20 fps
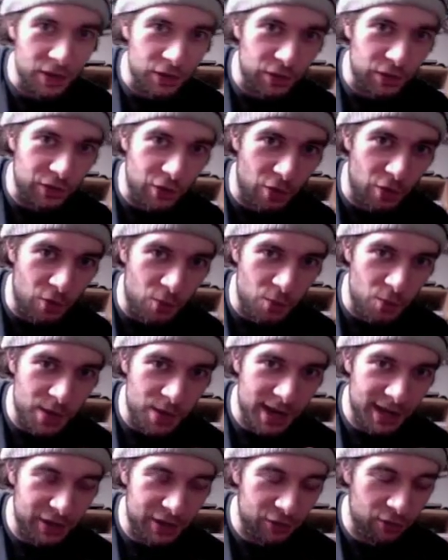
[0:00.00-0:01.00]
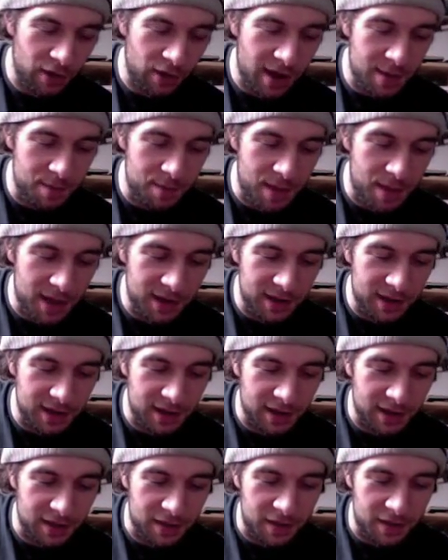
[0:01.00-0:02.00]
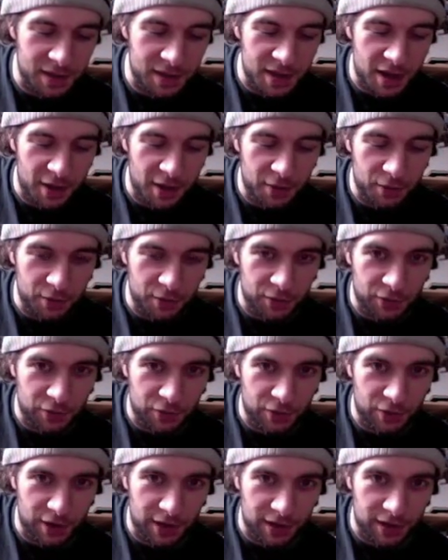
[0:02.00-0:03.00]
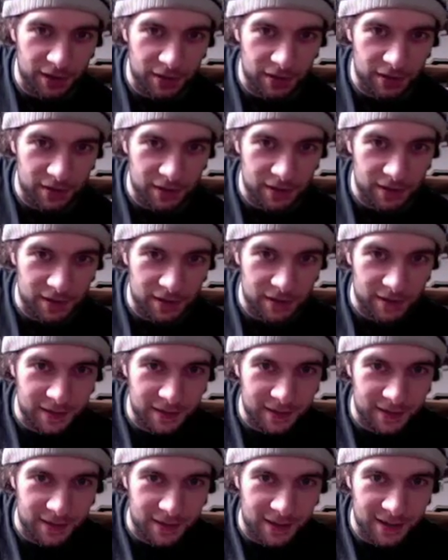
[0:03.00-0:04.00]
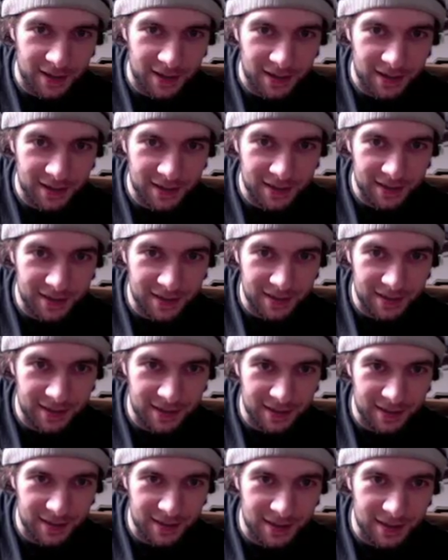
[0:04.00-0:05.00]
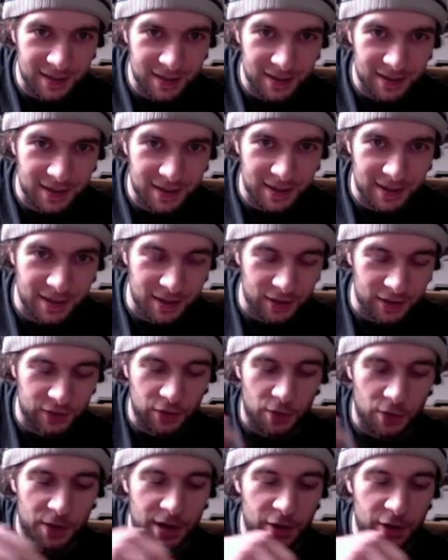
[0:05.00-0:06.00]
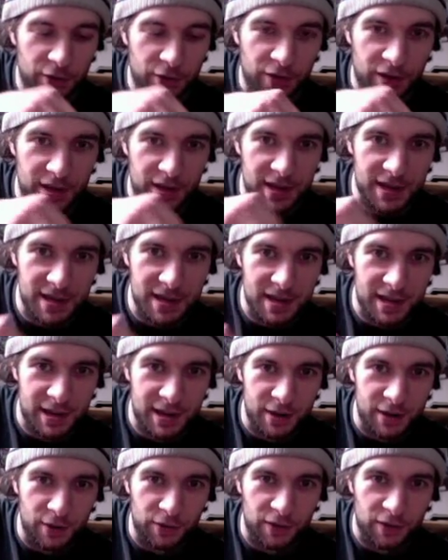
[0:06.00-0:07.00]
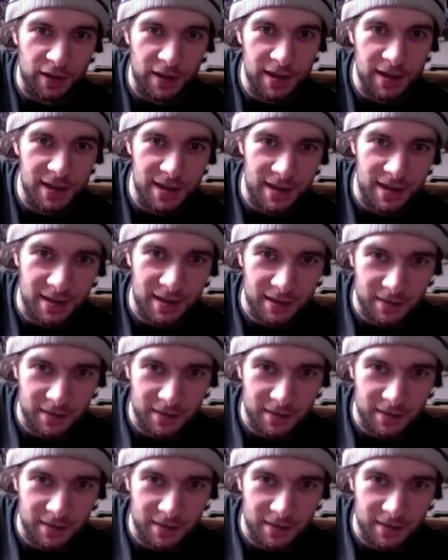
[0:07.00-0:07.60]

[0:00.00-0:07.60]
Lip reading: So we got to try bending the other string. So here's an E, here's an E.